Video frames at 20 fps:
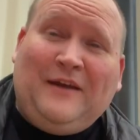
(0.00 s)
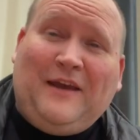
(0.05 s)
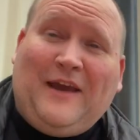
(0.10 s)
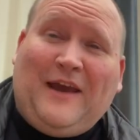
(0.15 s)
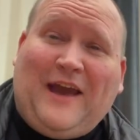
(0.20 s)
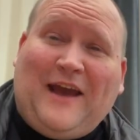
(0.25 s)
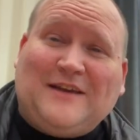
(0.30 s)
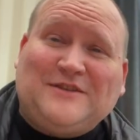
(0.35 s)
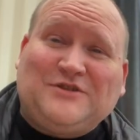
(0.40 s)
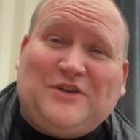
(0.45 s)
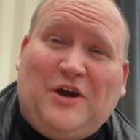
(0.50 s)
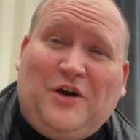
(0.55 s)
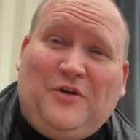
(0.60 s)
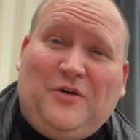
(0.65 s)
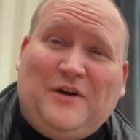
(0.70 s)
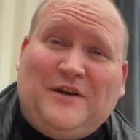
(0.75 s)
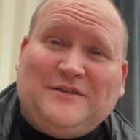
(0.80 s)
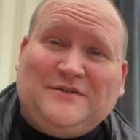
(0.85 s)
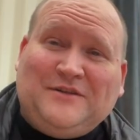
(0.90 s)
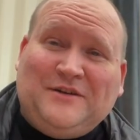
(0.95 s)
As
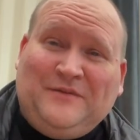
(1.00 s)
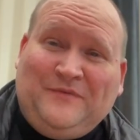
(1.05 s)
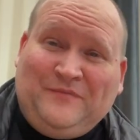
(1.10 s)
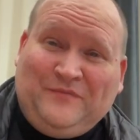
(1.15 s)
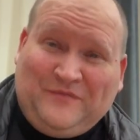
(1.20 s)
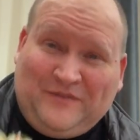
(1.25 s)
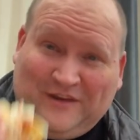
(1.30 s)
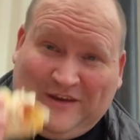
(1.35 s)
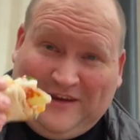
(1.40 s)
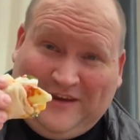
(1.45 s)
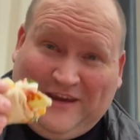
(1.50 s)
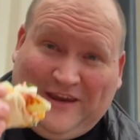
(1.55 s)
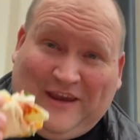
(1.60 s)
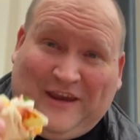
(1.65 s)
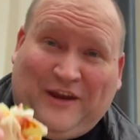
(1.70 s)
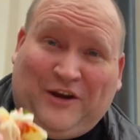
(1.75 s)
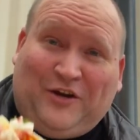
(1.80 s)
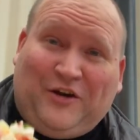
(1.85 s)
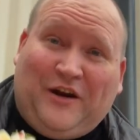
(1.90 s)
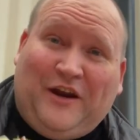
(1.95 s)
always,
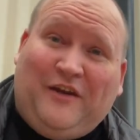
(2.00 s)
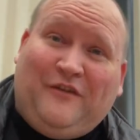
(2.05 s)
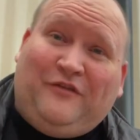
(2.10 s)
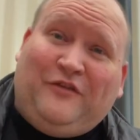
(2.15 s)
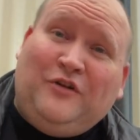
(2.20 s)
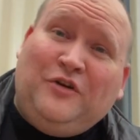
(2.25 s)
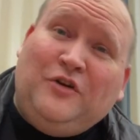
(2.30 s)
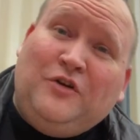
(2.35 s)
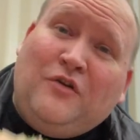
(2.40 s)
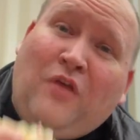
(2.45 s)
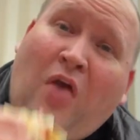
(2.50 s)
eat great food.